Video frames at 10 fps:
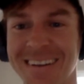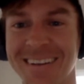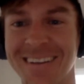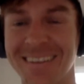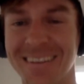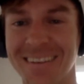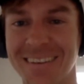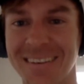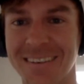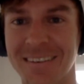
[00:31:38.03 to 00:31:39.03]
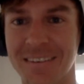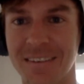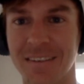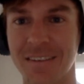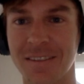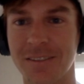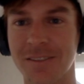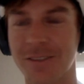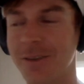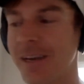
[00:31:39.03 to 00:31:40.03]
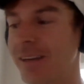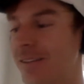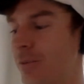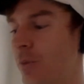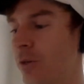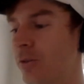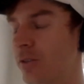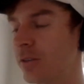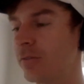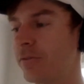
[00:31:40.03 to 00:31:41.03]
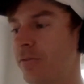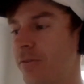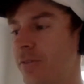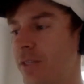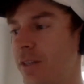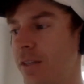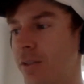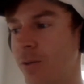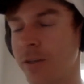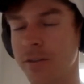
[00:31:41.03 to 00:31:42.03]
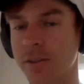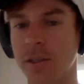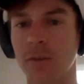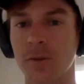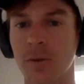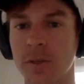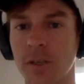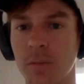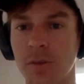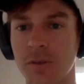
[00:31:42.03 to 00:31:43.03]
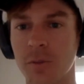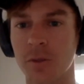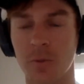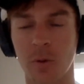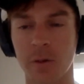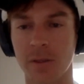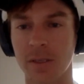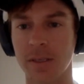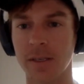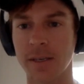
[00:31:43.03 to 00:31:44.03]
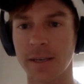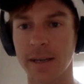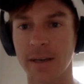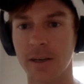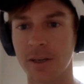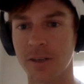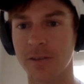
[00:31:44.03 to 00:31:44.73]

Yeah. So yeah, so most of tennis, whether it's singles or doubles, most points end in an error.